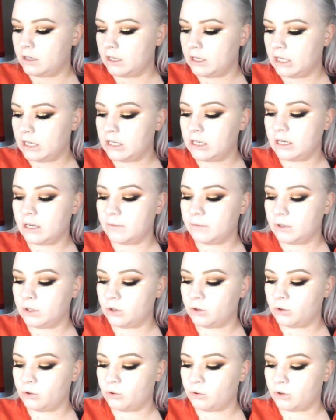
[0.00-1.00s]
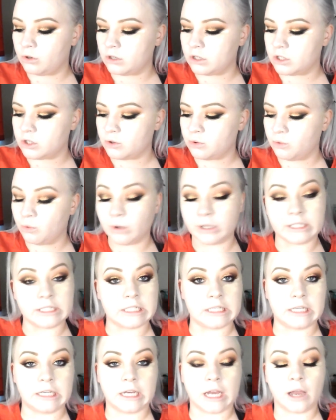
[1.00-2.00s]

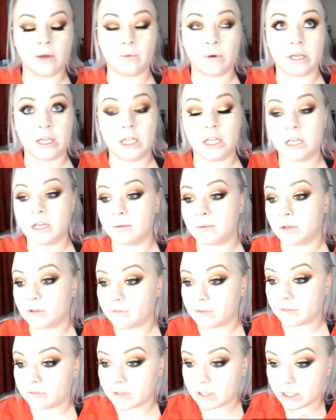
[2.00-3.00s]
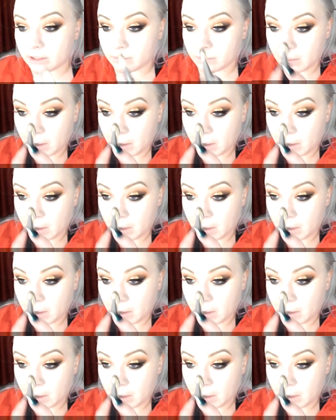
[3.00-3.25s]
NW20. I want NW15.